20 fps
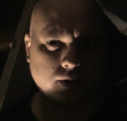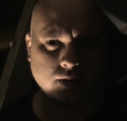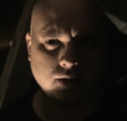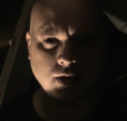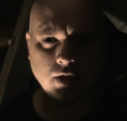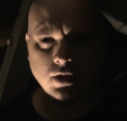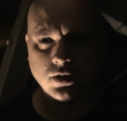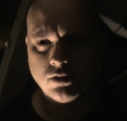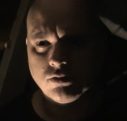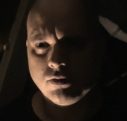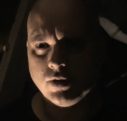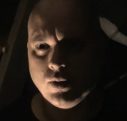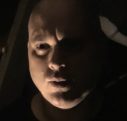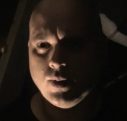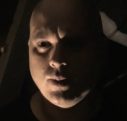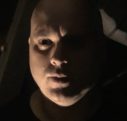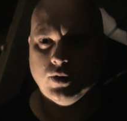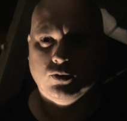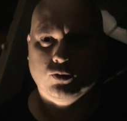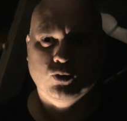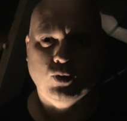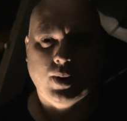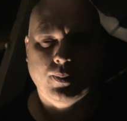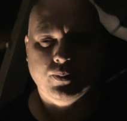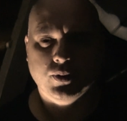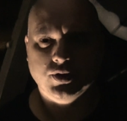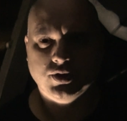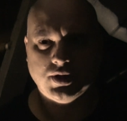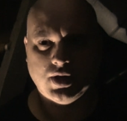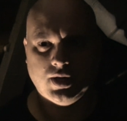These three women
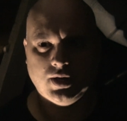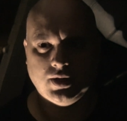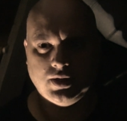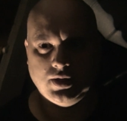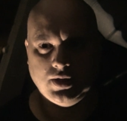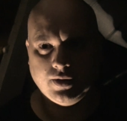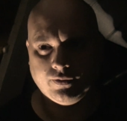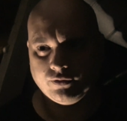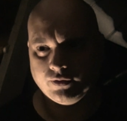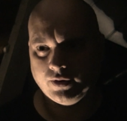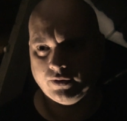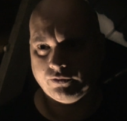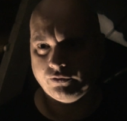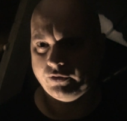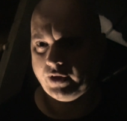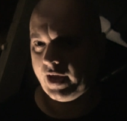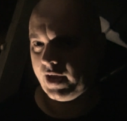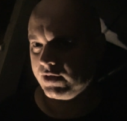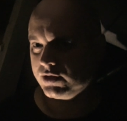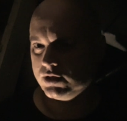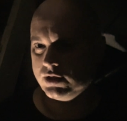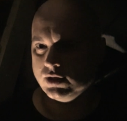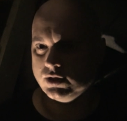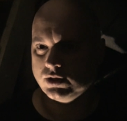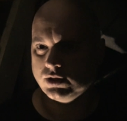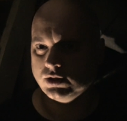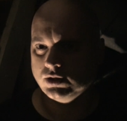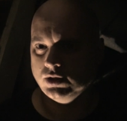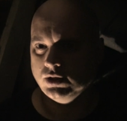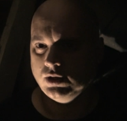represent different
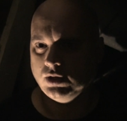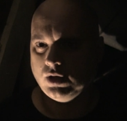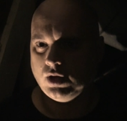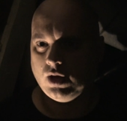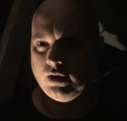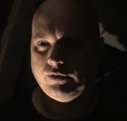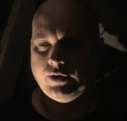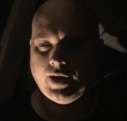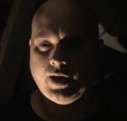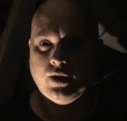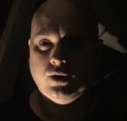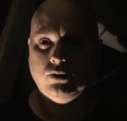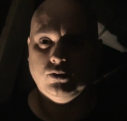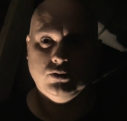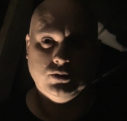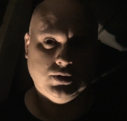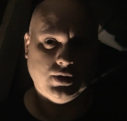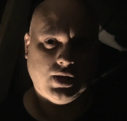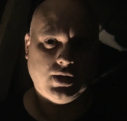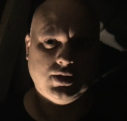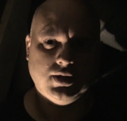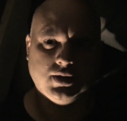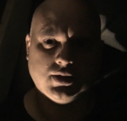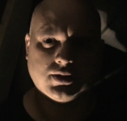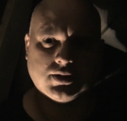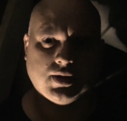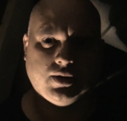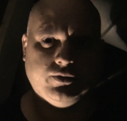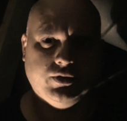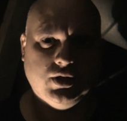facets of how
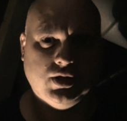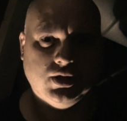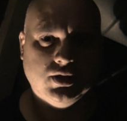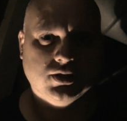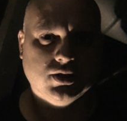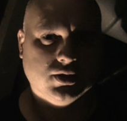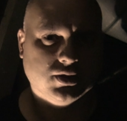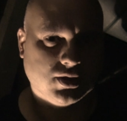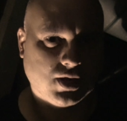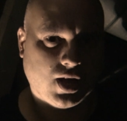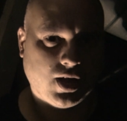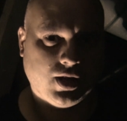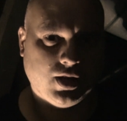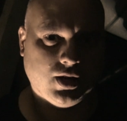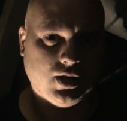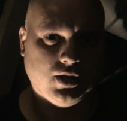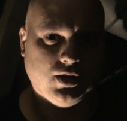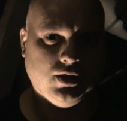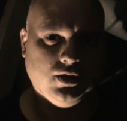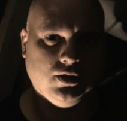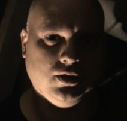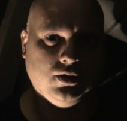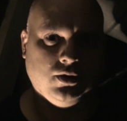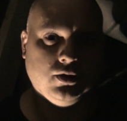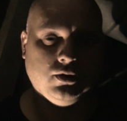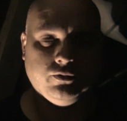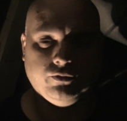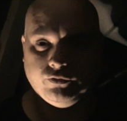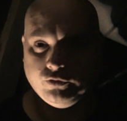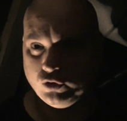1970s society
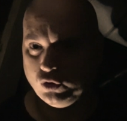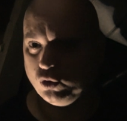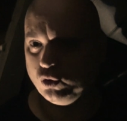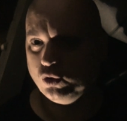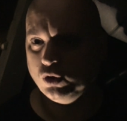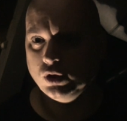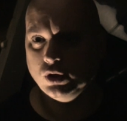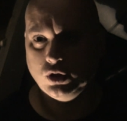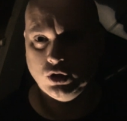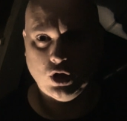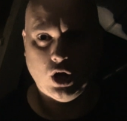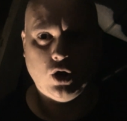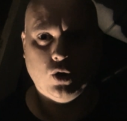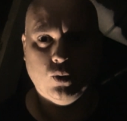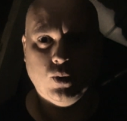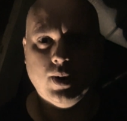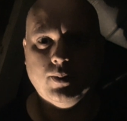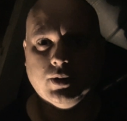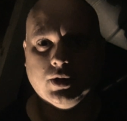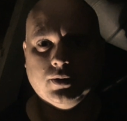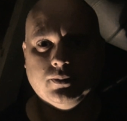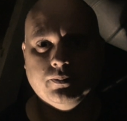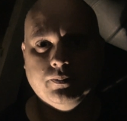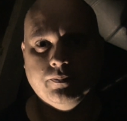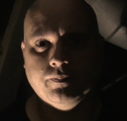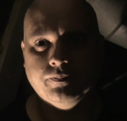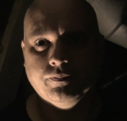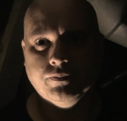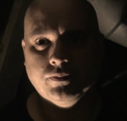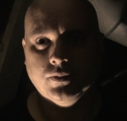viewed young women.
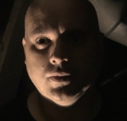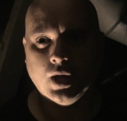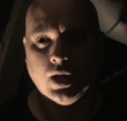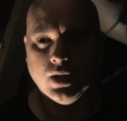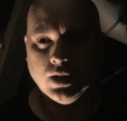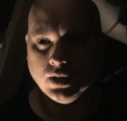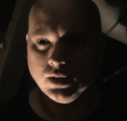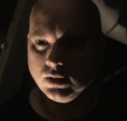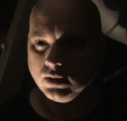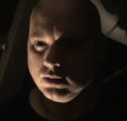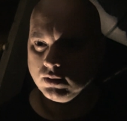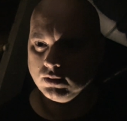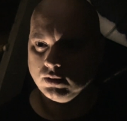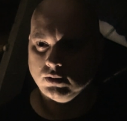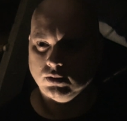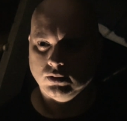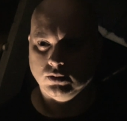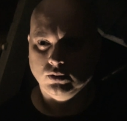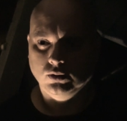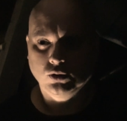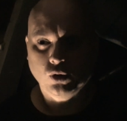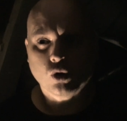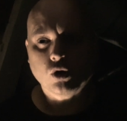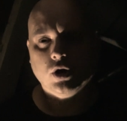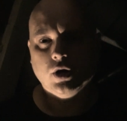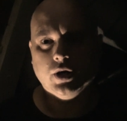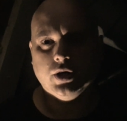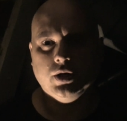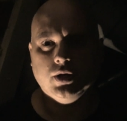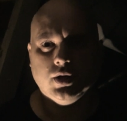
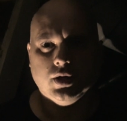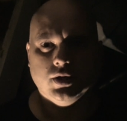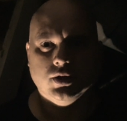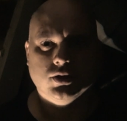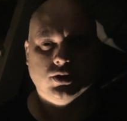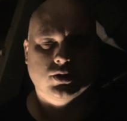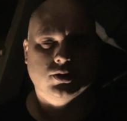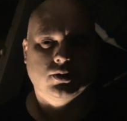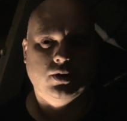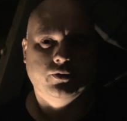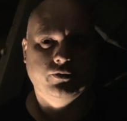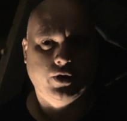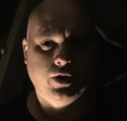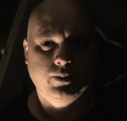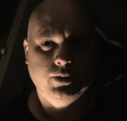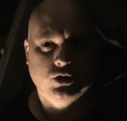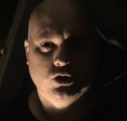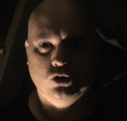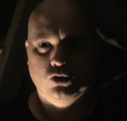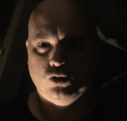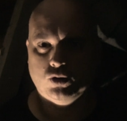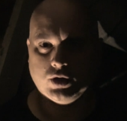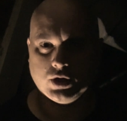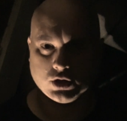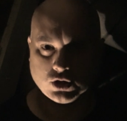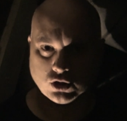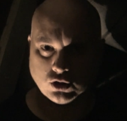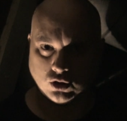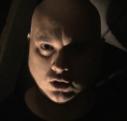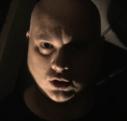Laurie is very much the
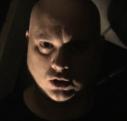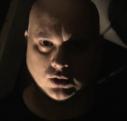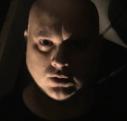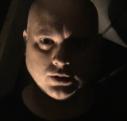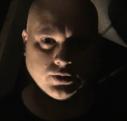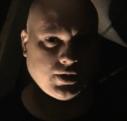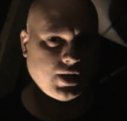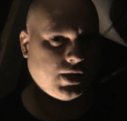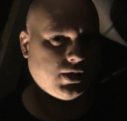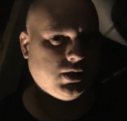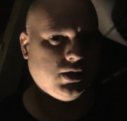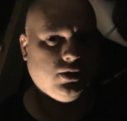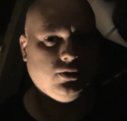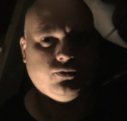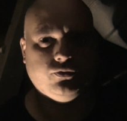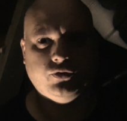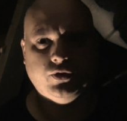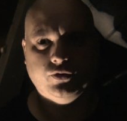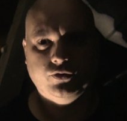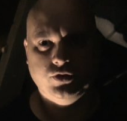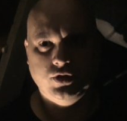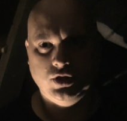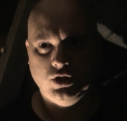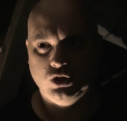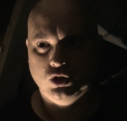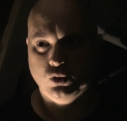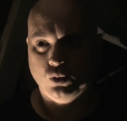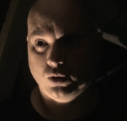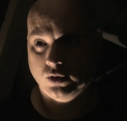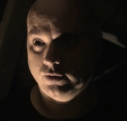traditional
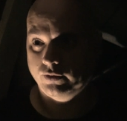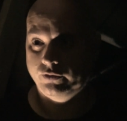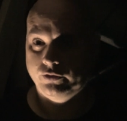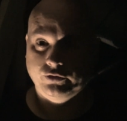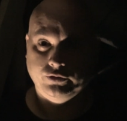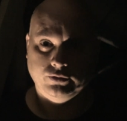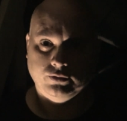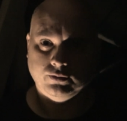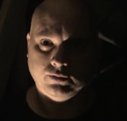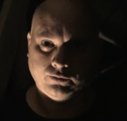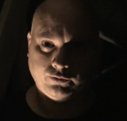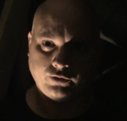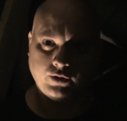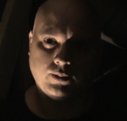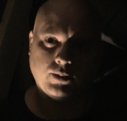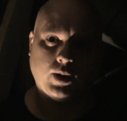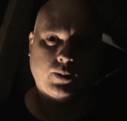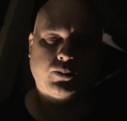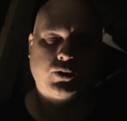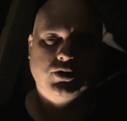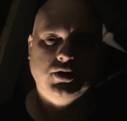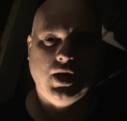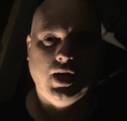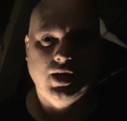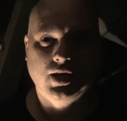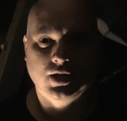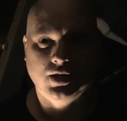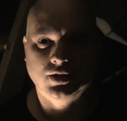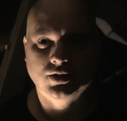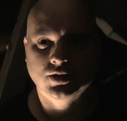1950s sort of female
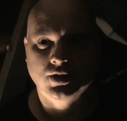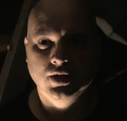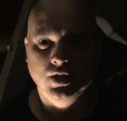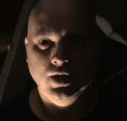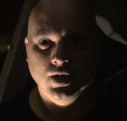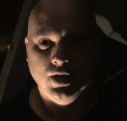protagonist.